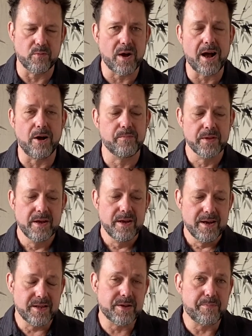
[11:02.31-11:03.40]
Wow,
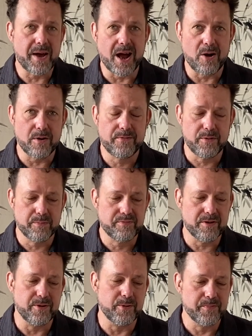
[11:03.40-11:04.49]
it's a powerful
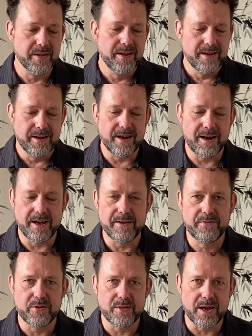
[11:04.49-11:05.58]
brew.
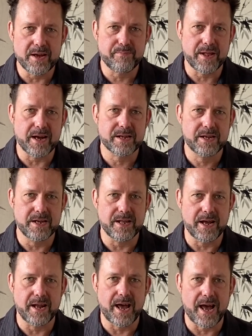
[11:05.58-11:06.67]
If you like black tea
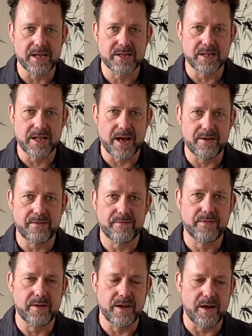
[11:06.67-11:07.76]
that has a lot
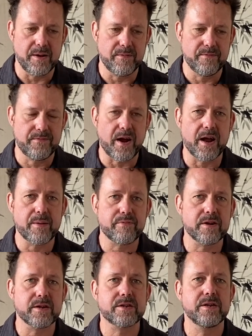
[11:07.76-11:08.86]
of
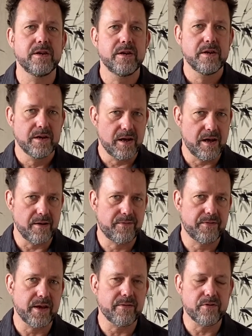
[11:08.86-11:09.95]
vibrant
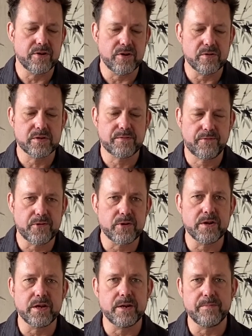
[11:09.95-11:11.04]
flavor notes,
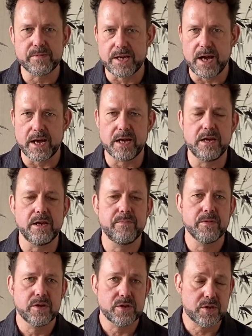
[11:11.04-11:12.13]
fruity,
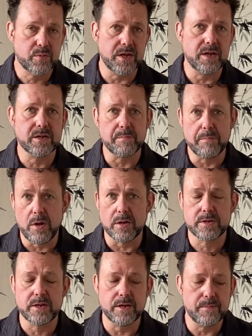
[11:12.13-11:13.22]
tangy, sweet,
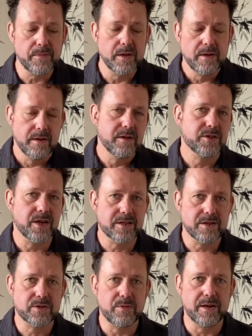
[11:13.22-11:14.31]
malty, check
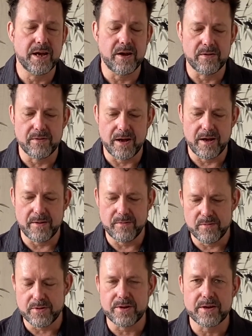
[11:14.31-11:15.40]
this one out.
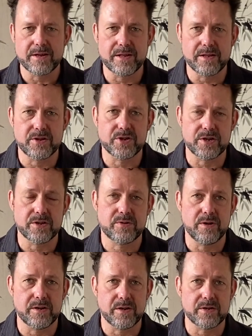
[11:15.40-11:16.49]
We're thinking that the
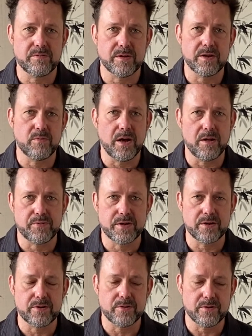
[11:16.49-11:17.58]
Jinshren does really well,
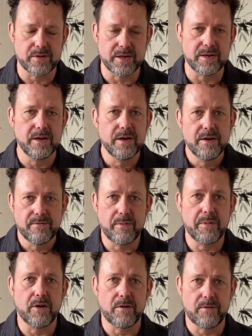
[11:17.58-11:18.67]
particularly from
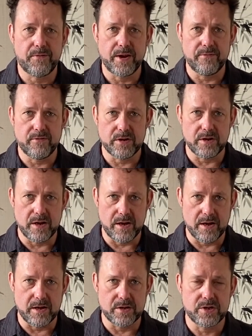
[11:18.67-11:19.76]
our favorite
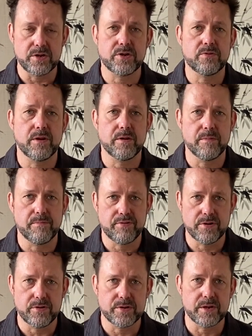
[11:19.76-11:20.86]
Jinshren
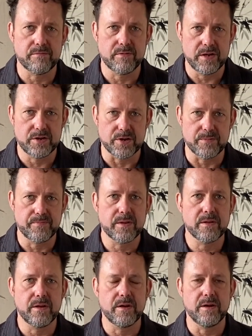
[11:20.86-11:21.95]
producing region,
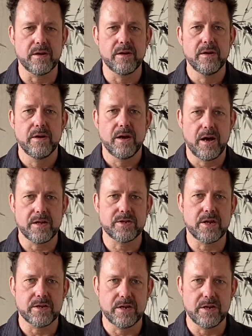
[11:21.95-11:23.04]
the
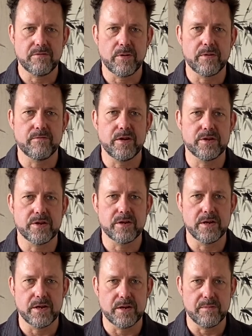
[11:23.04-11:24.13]
Alishan tea growing region
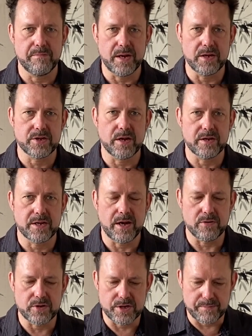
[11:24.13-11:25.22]
in Meishan
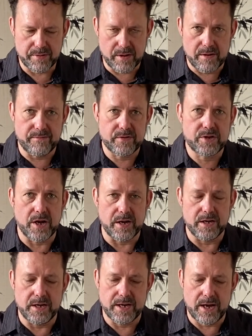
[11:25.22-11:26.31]
Township of
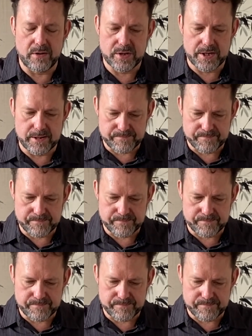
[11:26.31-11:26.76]
Jiayi County.